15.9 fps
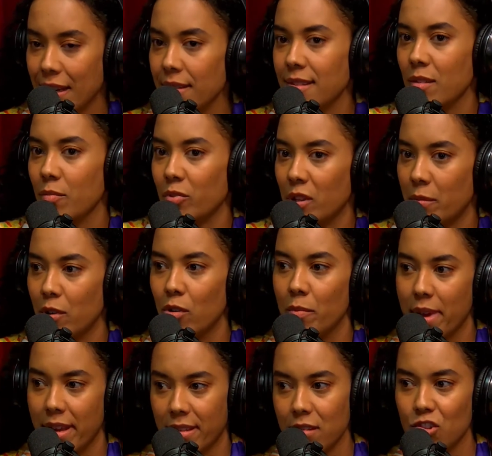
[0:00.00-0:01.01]
subliminal
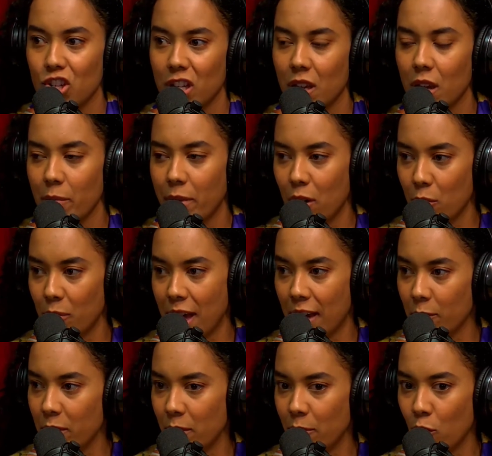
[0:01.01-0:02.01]
messaging about
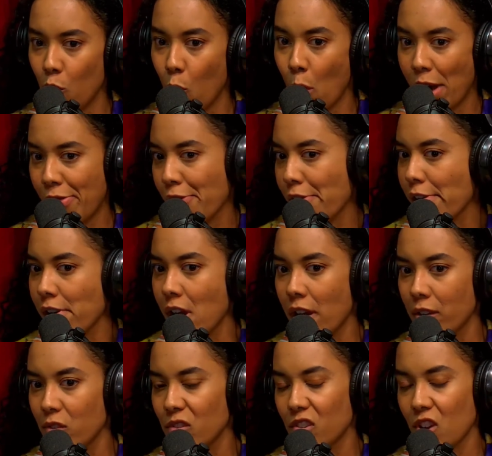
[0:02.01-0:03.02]
Black people whether or
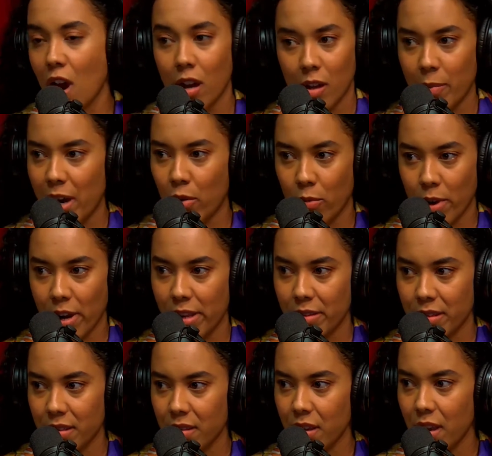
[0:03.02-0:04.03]
not you talk about
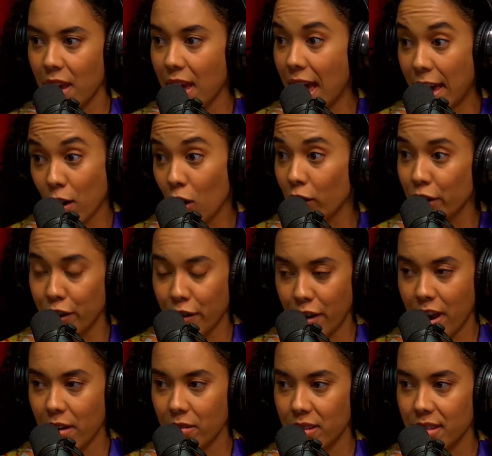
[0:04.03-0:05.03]
race at all in your
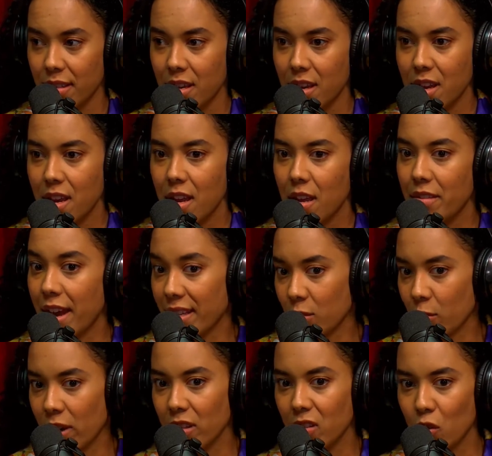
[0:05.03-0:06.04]
house. That's
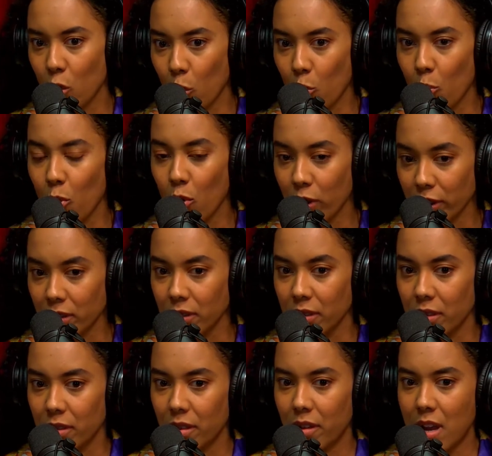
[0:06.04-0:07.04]
why it's so
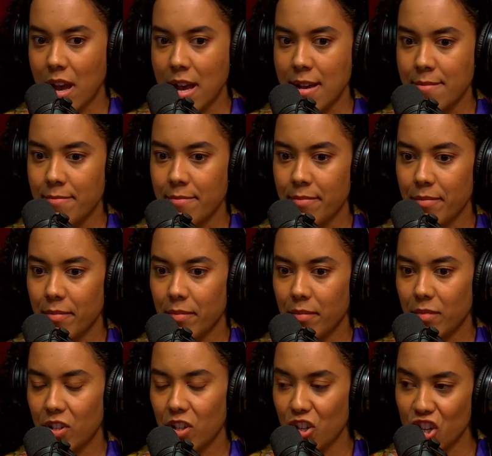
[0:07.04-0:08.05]
important
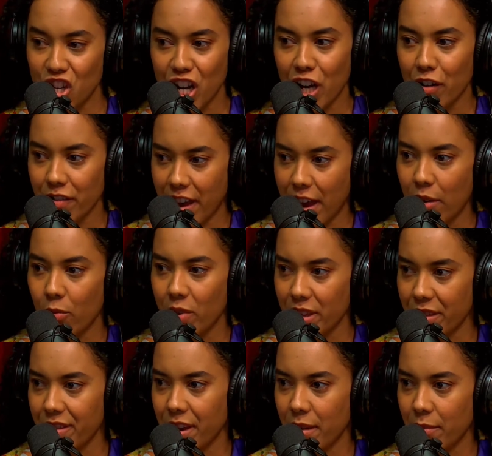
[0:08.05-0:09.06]
to share that
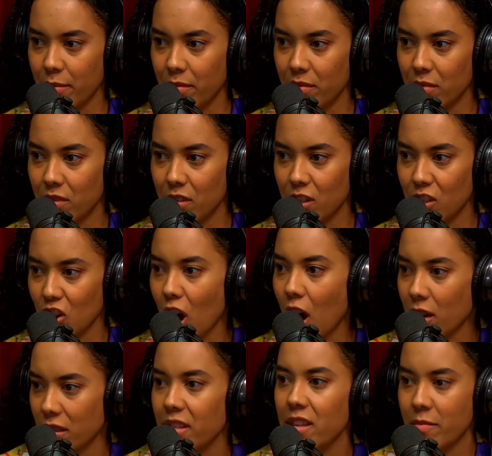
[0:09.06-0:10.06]
with them, to
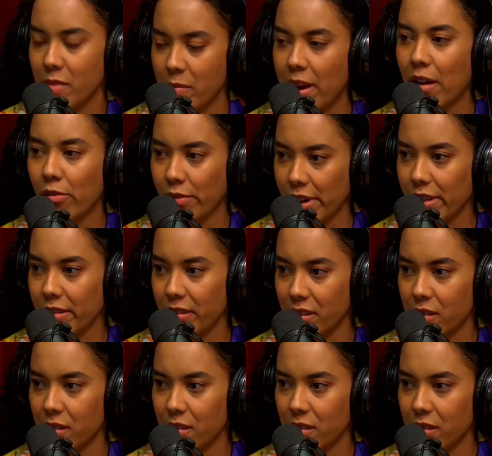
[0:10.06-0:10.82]
talk to them about race.